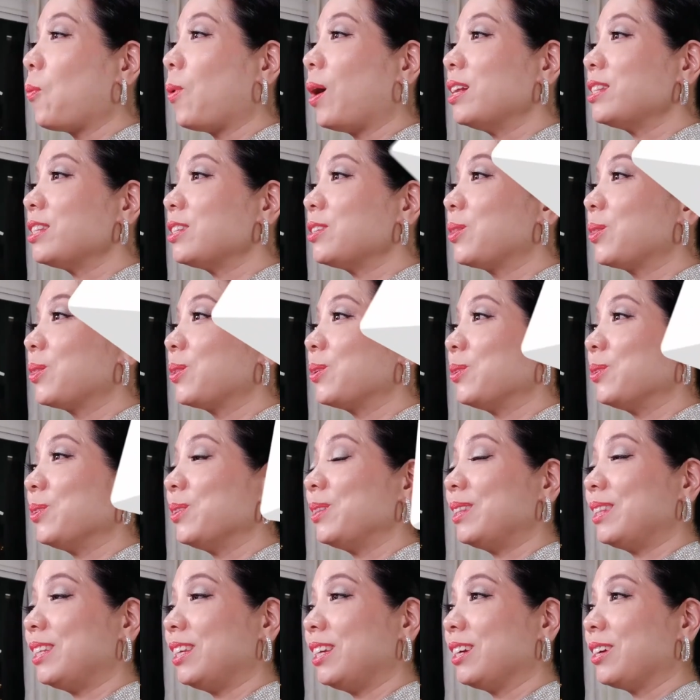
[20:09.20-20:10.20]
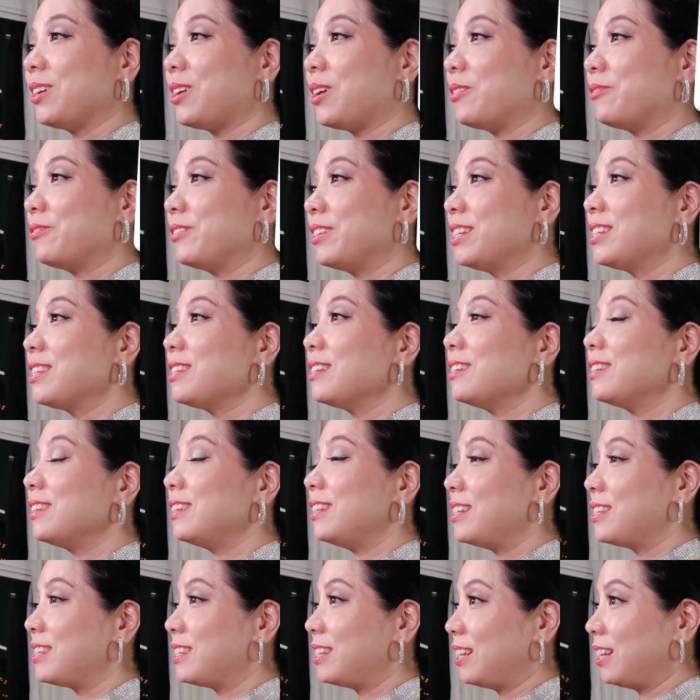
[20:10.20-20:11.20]
What do you think of this
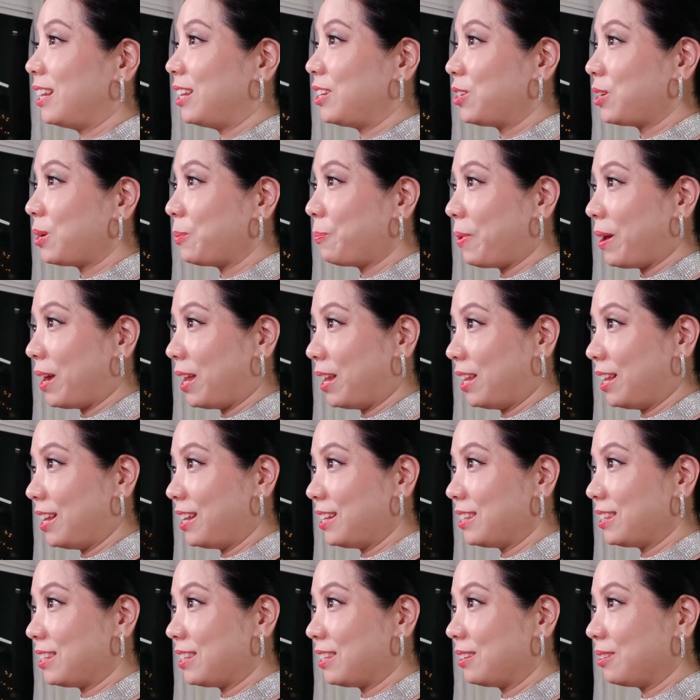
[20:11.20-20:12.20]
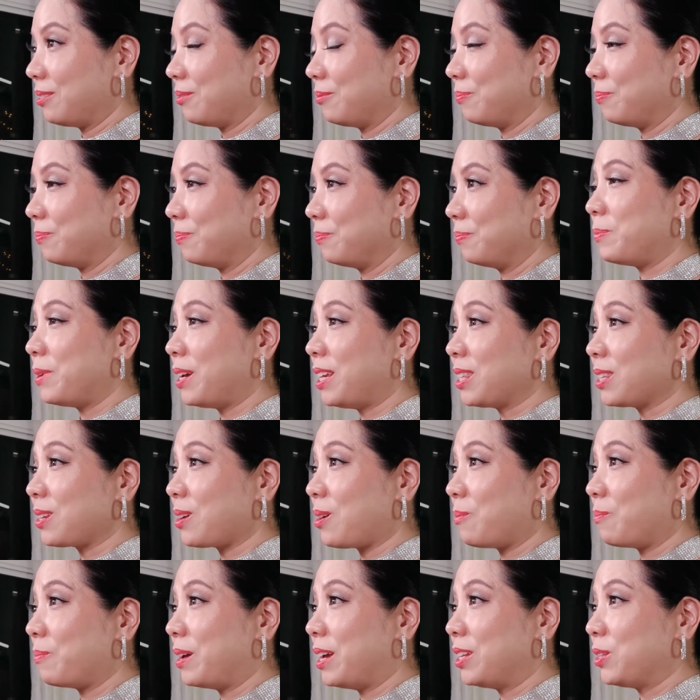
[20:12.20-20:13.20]
Signature palette?
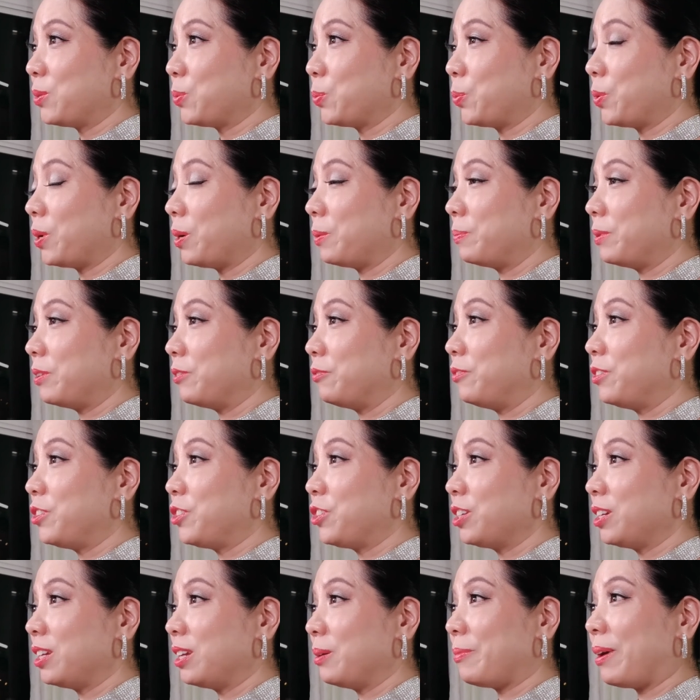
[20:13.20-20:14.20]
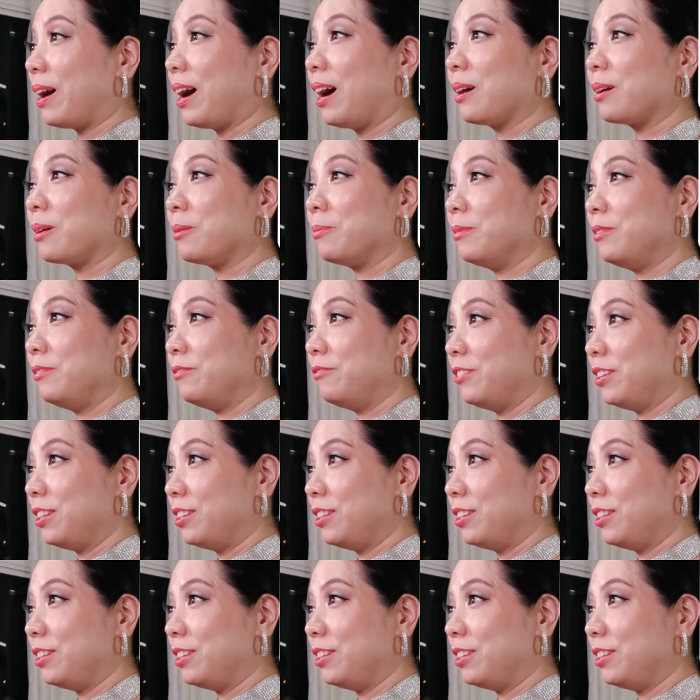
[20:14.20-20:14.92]
Best comment will be featured in my upcoming